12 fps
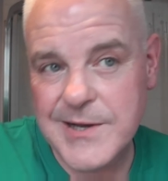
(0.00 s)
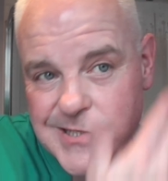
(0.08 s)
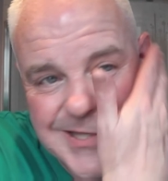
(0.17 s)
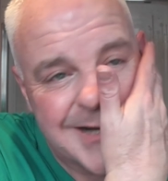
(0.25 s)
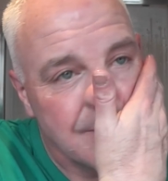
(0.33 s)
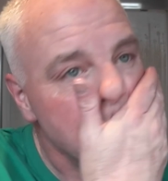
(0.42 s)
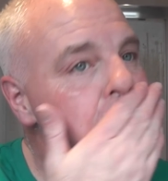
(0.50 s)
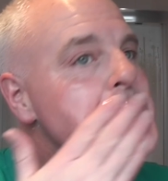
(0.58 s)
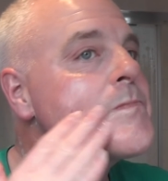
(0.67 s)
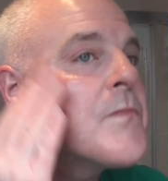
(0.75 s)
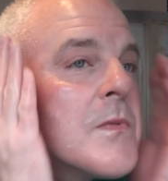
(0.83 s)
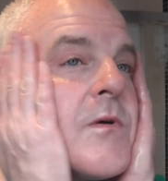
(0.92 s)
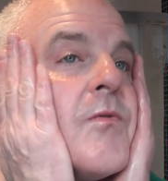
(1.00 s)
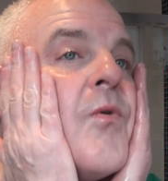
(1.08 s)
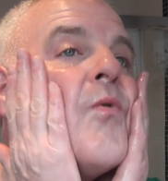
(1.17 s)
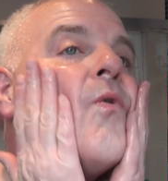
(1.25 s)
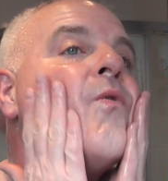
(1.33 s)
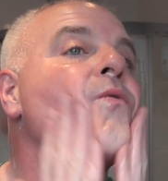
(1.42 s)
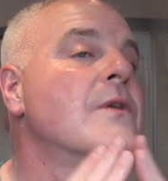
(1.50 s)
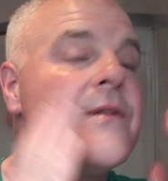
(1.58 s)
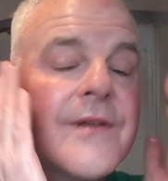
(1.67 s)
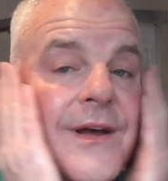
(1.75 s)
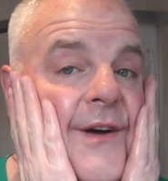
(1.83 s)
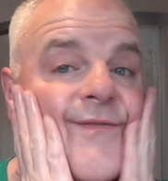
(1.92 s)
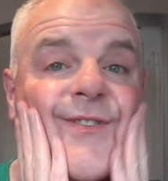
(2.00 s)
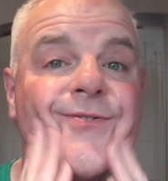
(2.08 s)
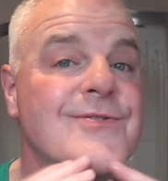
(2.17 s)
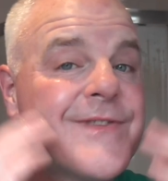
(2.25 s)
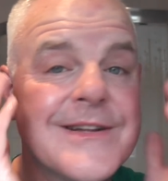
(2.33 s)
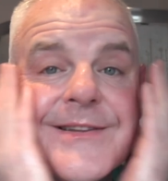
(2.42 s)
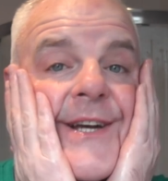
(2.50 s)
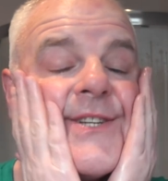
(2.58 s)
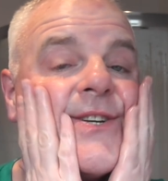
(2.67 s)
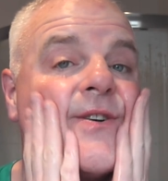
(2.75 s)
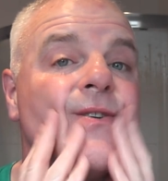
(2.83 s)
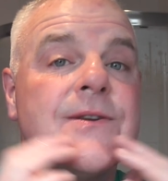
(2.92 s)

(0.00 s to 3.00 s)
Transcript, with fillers: pass done. oh, that feels fantastic.